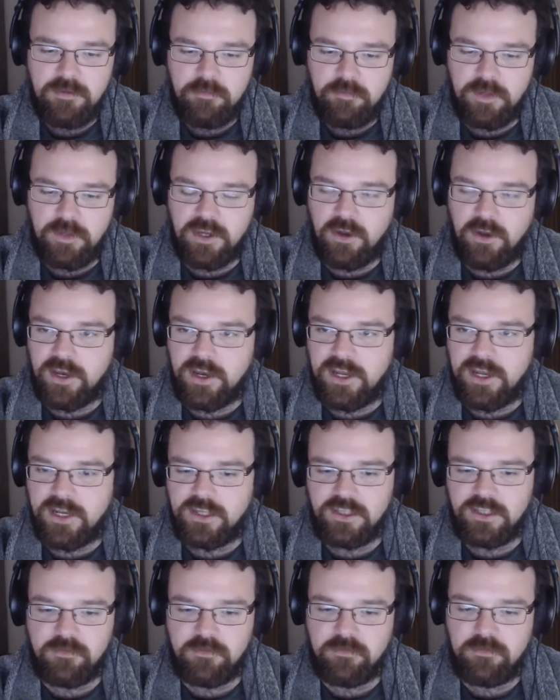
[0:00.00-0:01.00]
going at
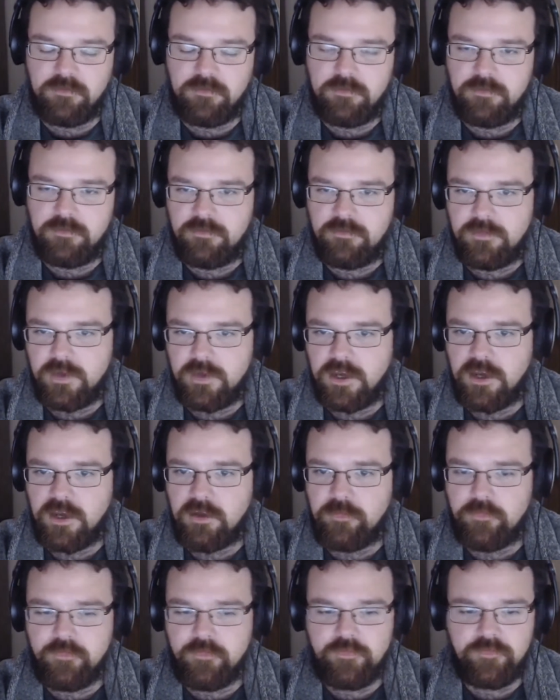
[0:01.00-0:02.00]
initiative
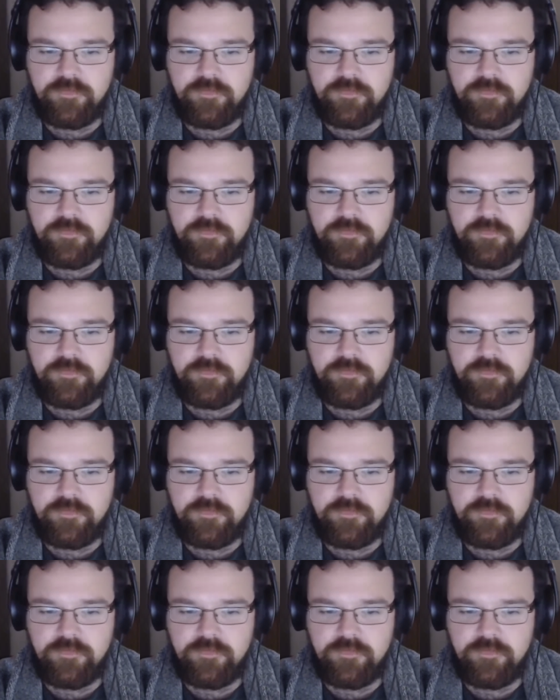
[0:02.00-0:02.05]
5.